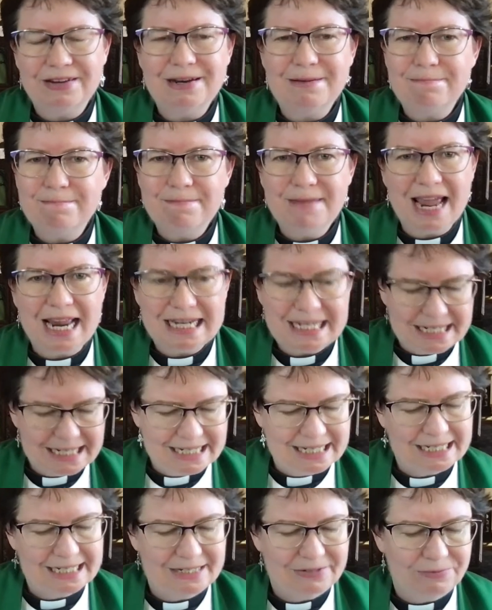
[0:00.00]

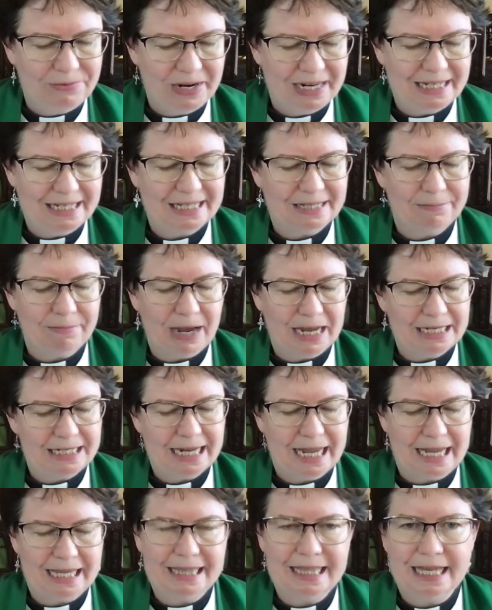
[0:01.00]
imagined readers might
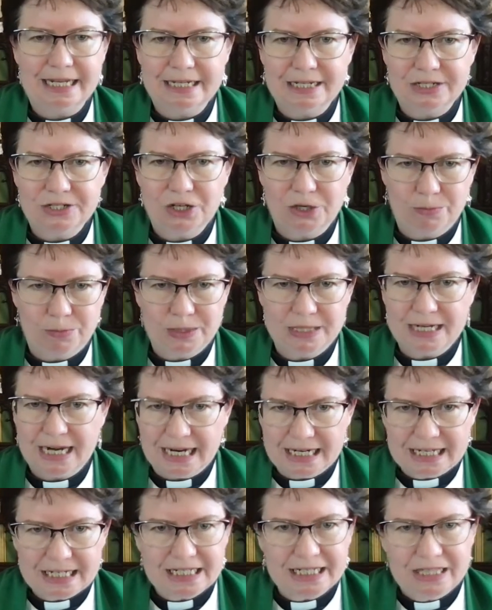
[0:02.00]
take that
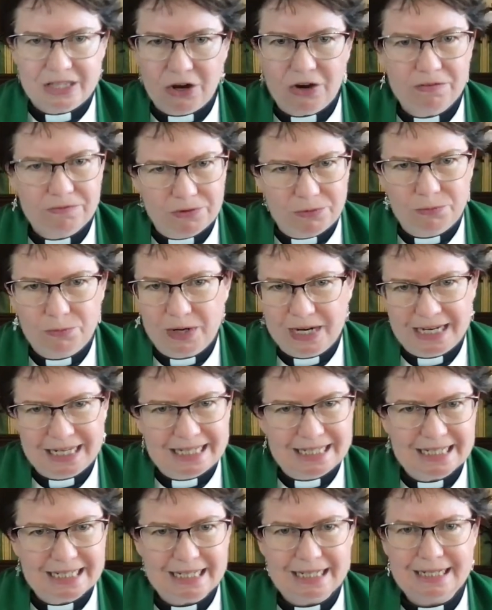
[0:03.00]
interpretation, though if you
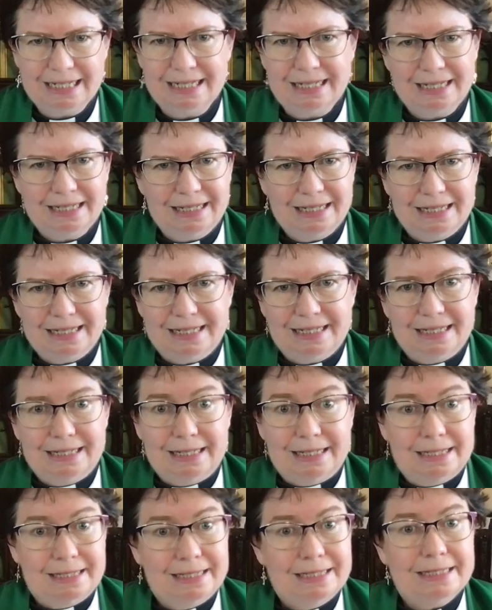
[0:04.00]
read
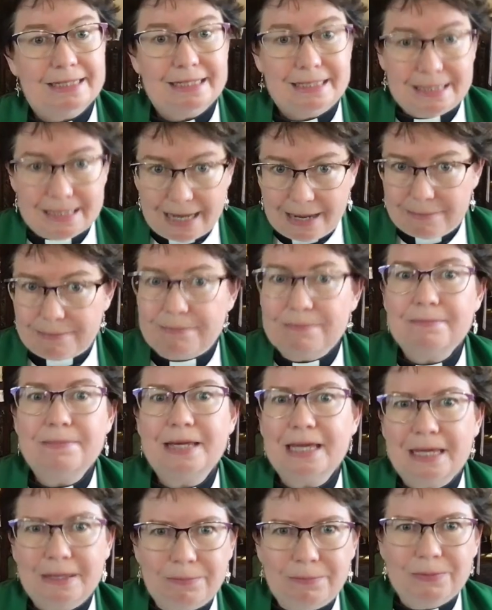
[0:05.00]
some
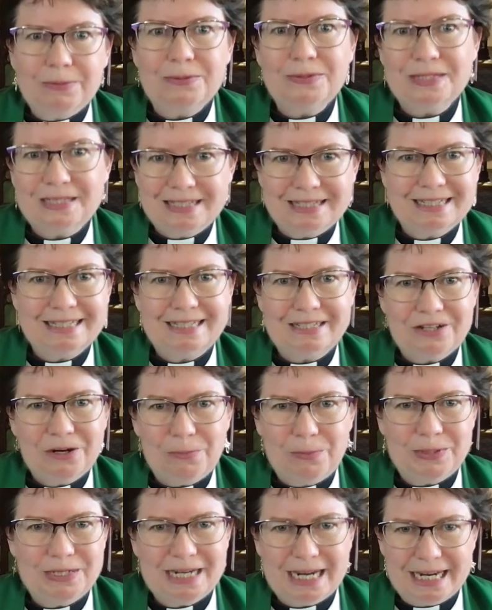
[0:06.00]
people's
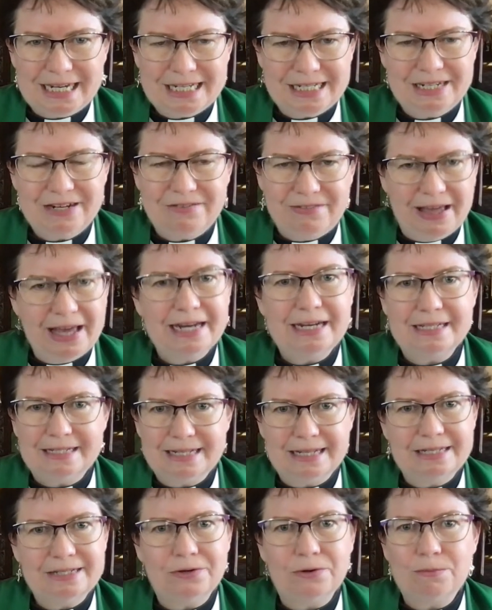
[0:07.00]
interpretation of that,
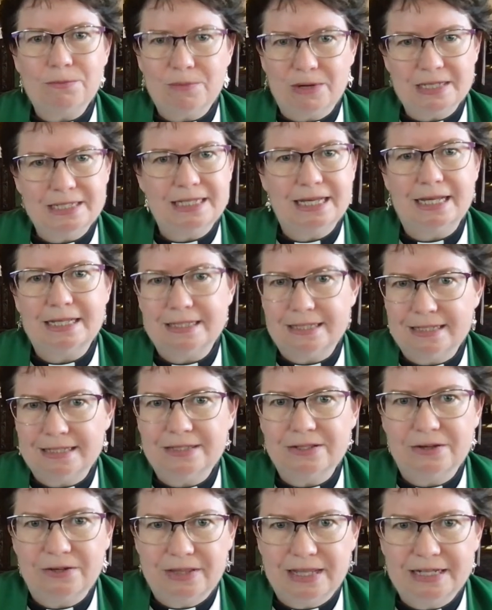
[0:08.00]
it almost sounds as
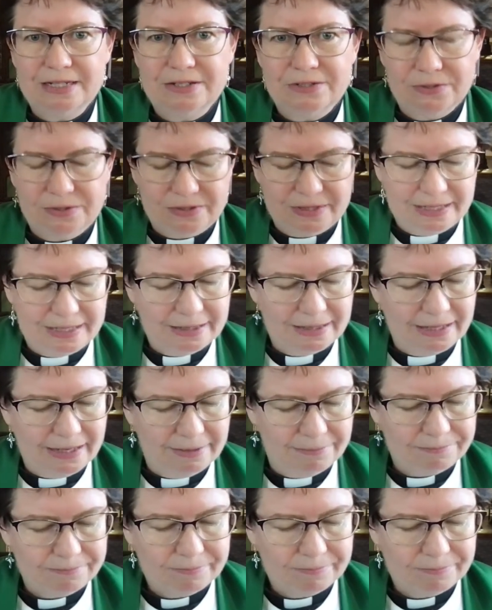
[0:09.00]
though they do think that.